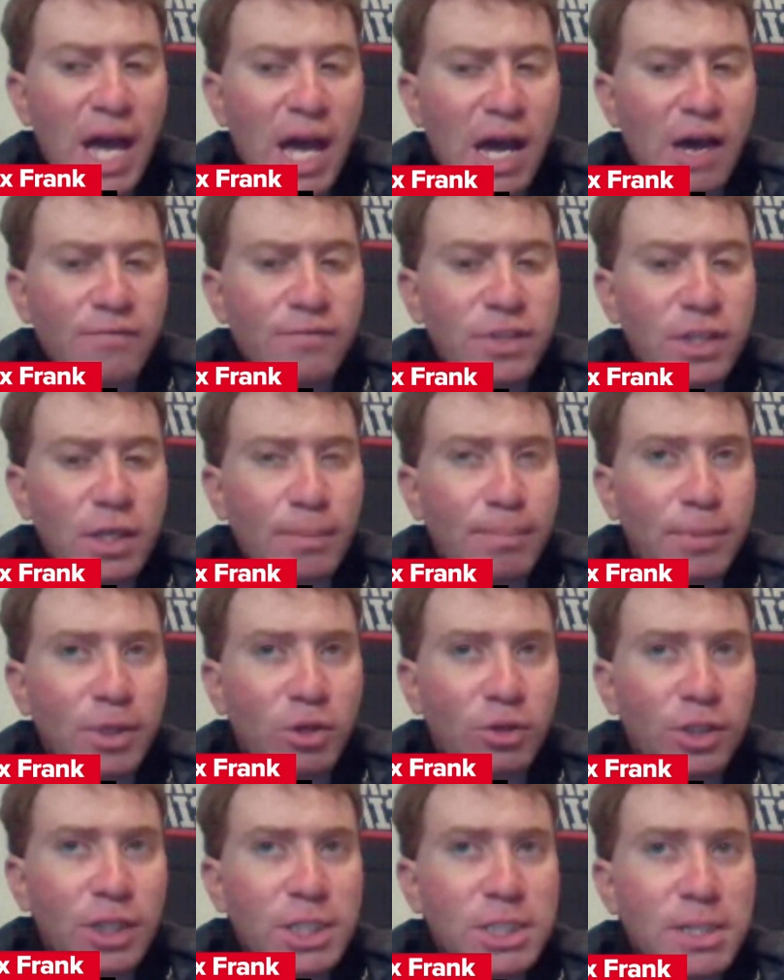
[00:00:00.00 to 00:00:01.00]
they
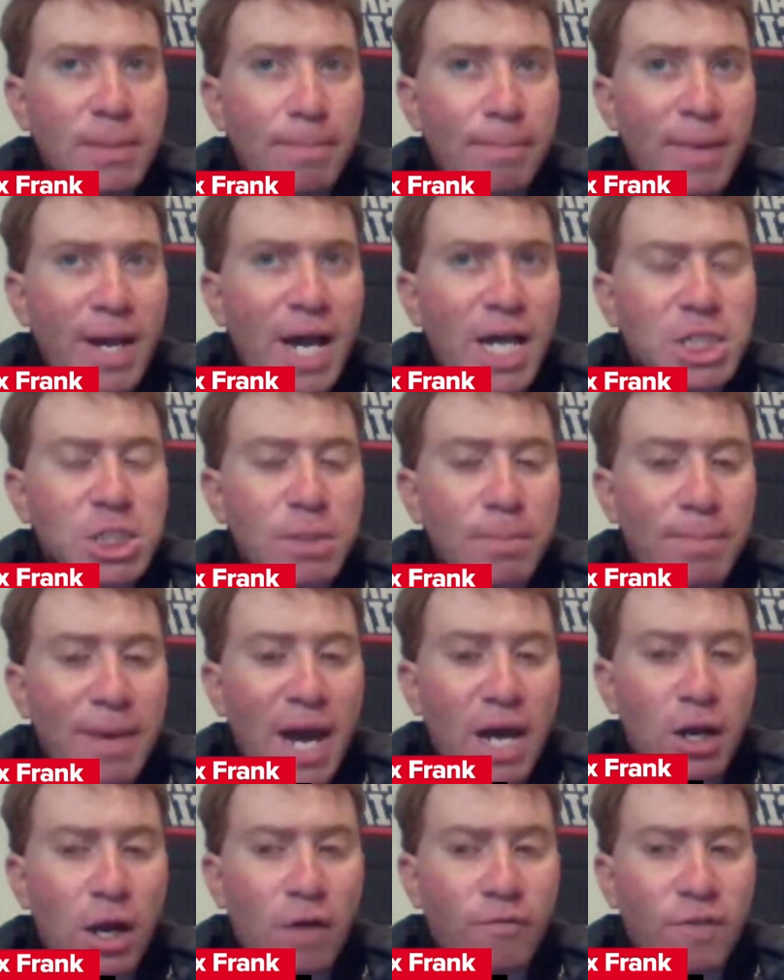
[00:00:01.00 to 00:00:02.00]
have the ability to
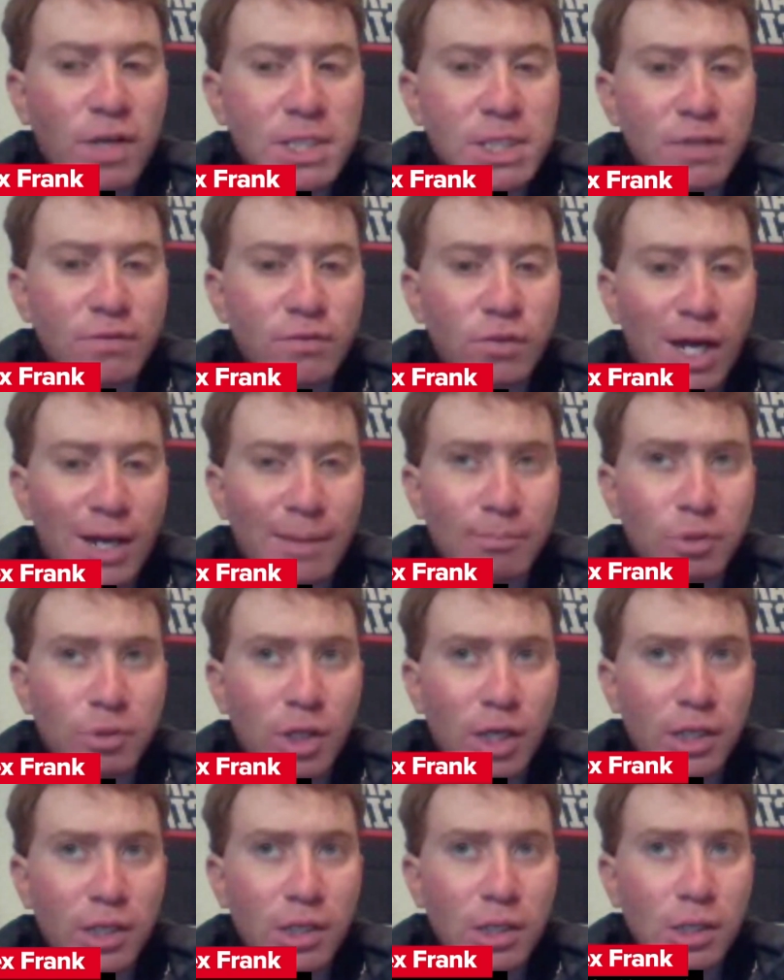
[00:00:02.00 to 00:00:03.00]
mask bad
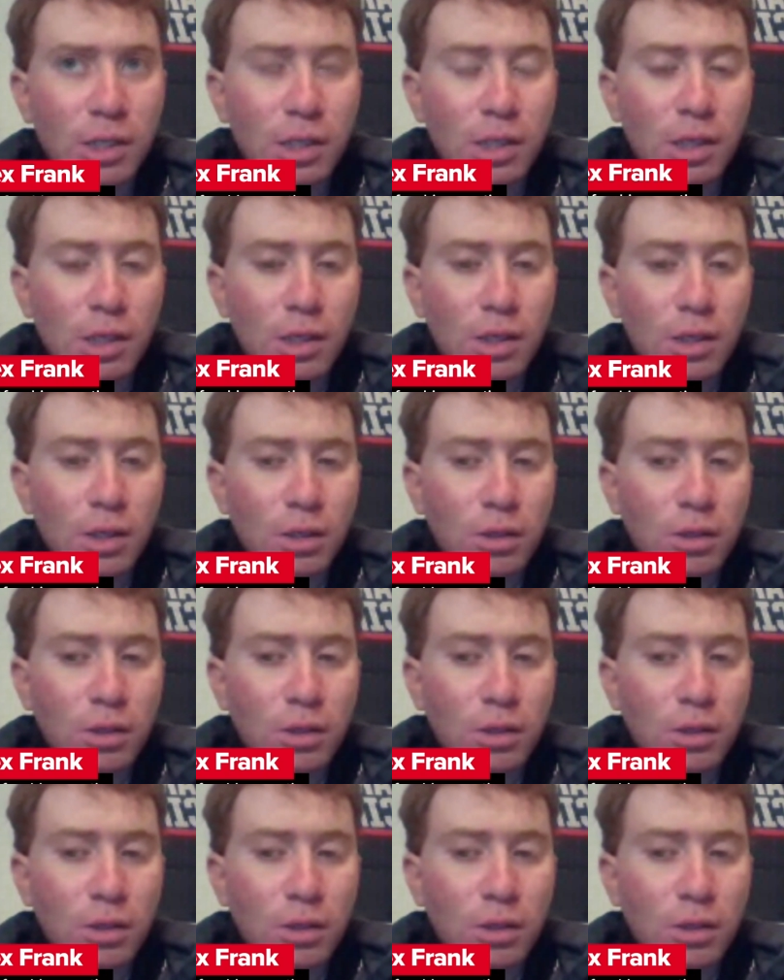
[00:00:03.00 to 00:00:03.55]
offensive line play.